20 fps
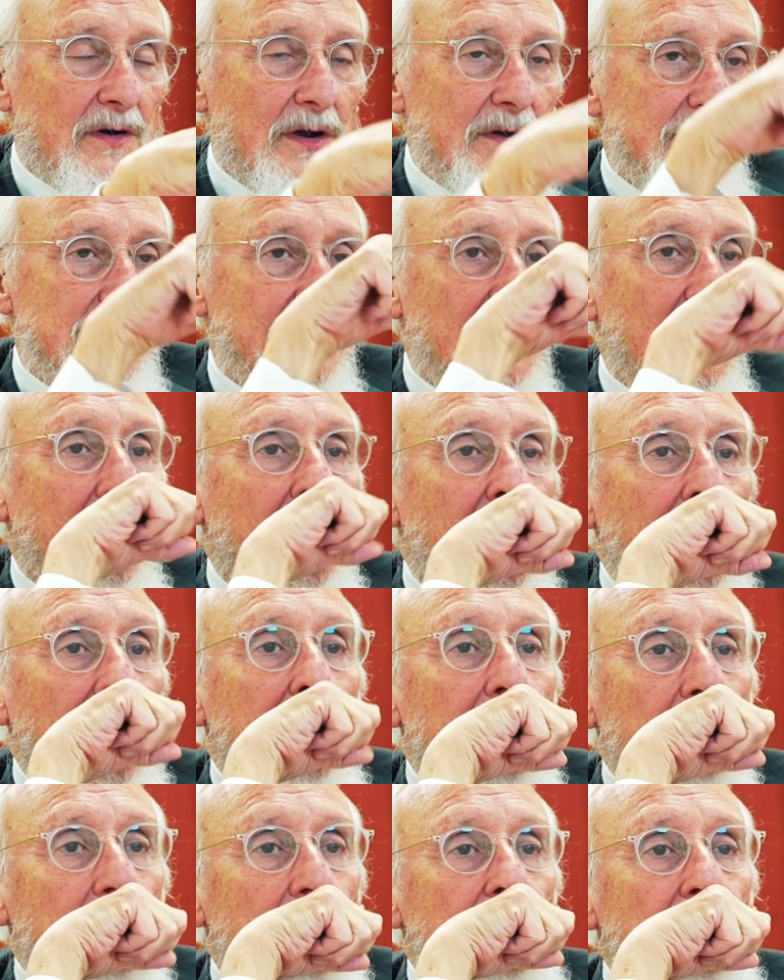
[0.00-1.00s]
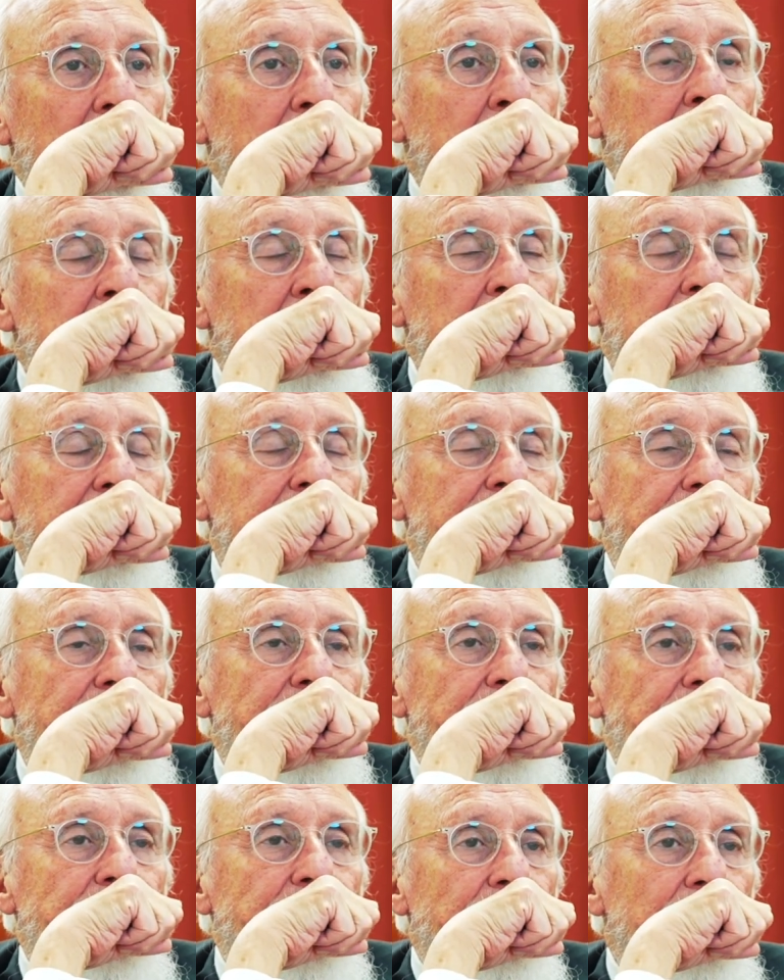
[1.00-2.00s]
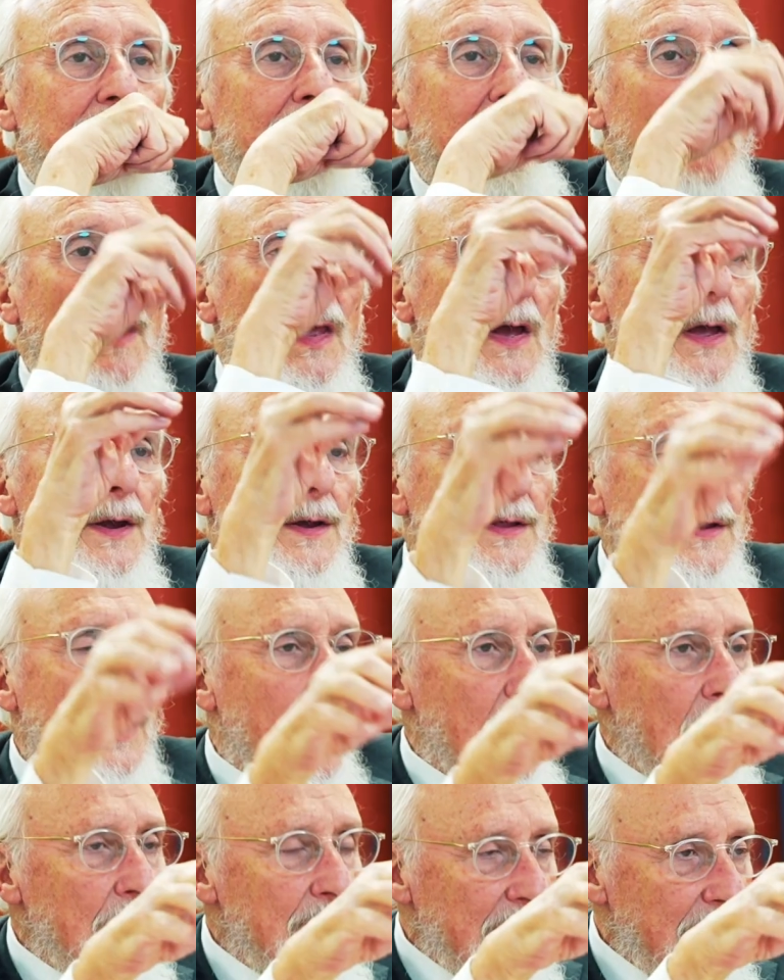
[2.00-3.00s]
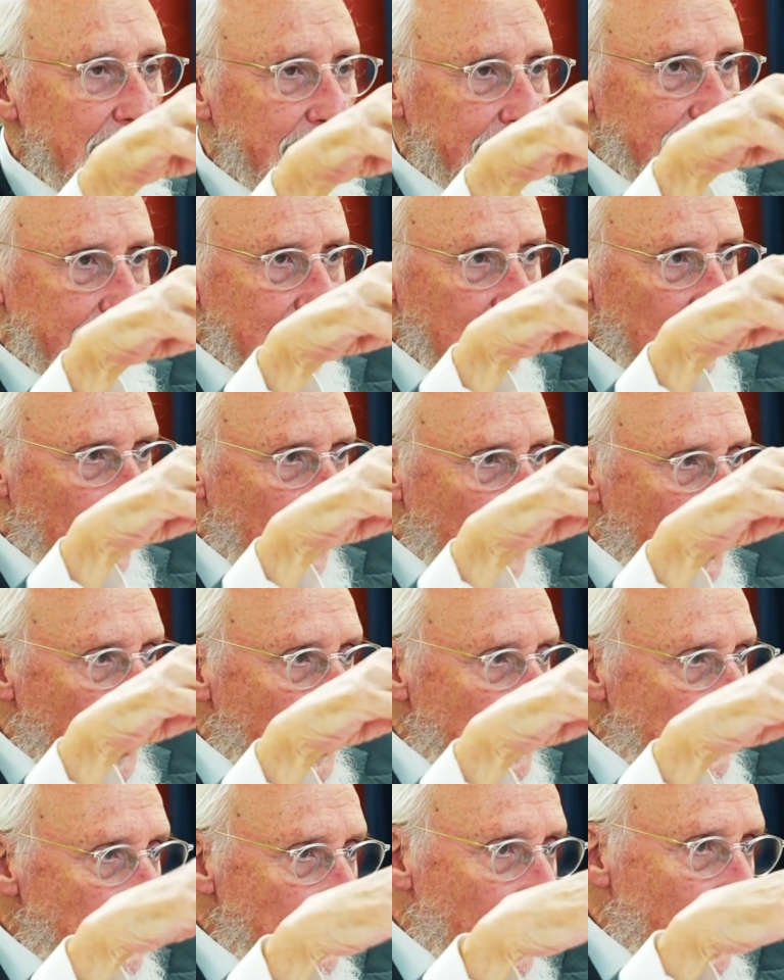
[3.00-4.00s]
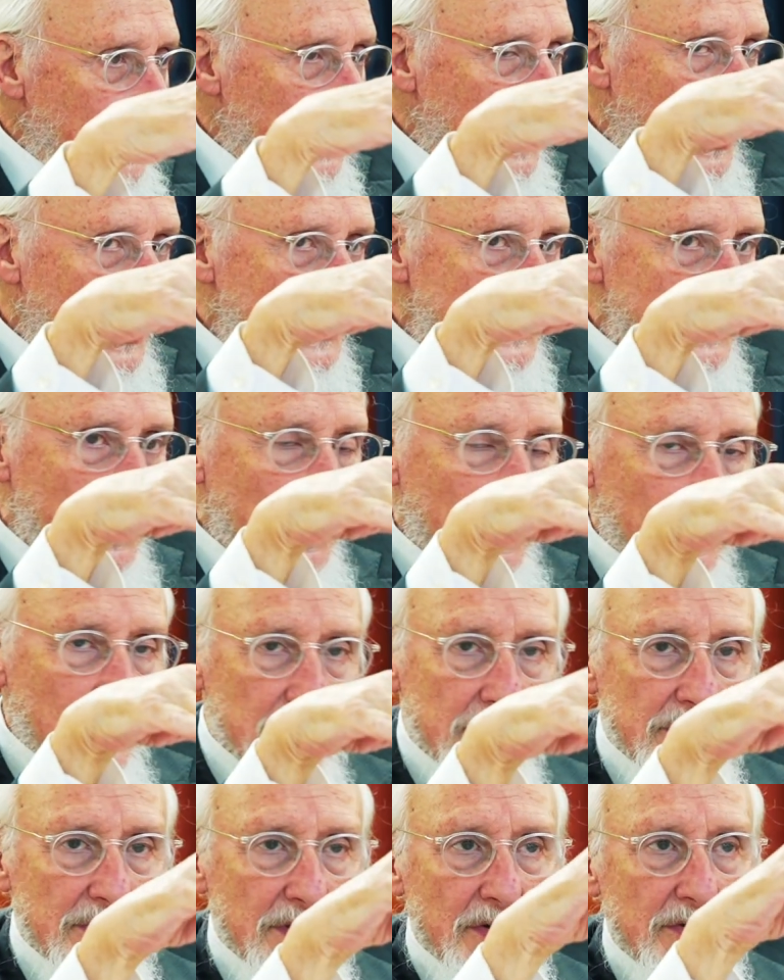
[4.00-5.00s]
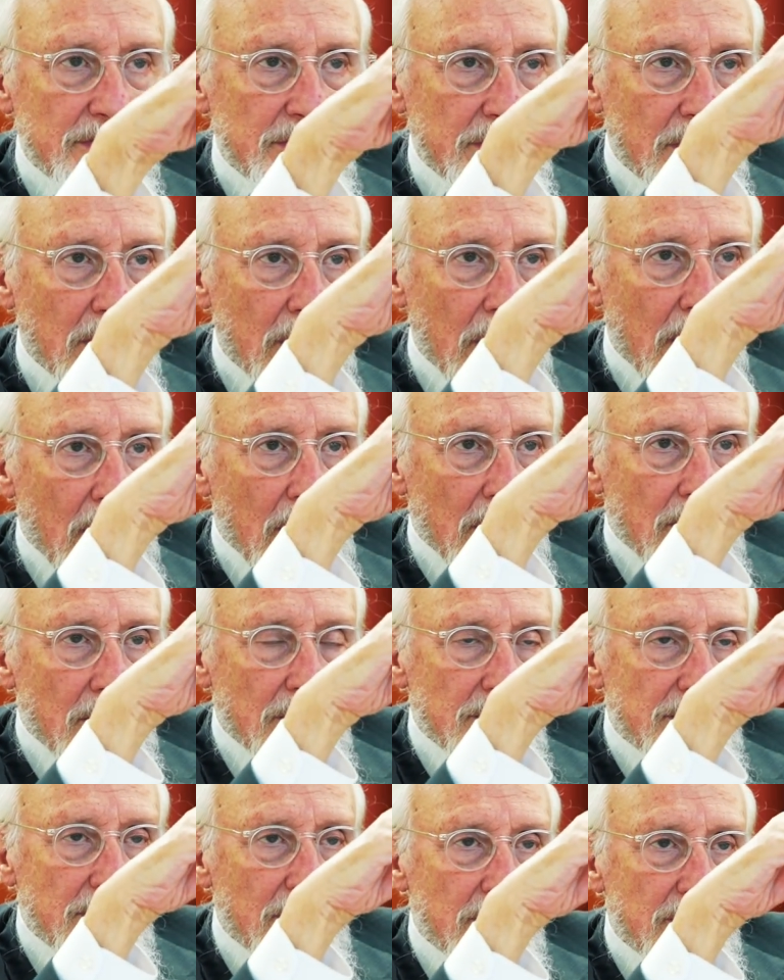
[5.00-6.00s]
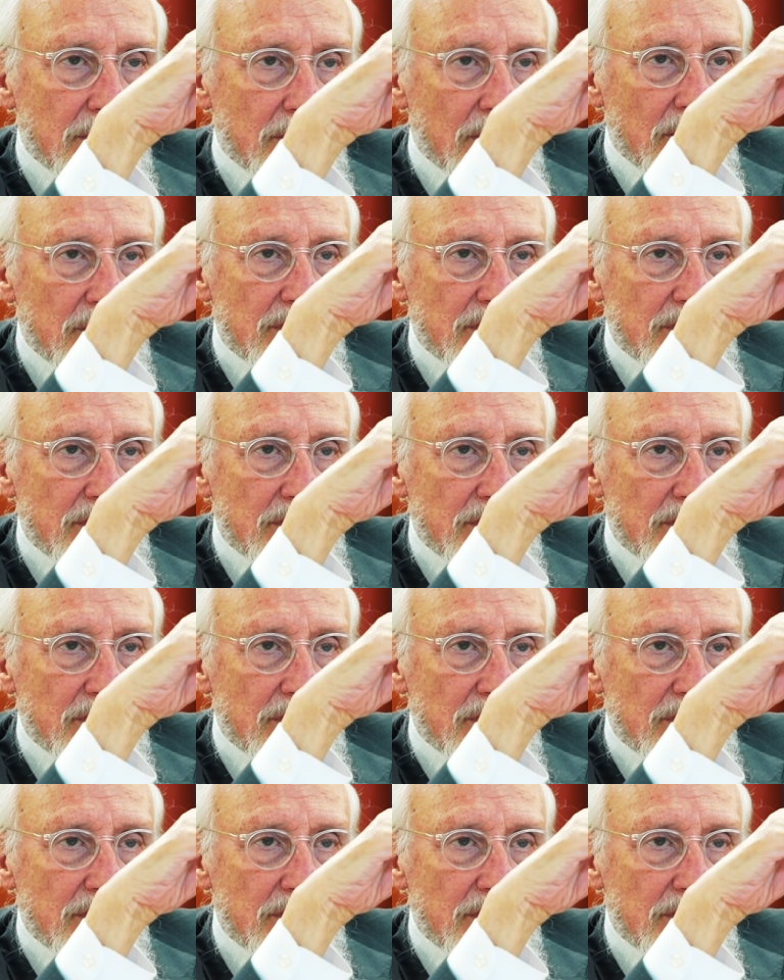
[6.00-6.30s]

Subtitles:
us. In the army has rules. There are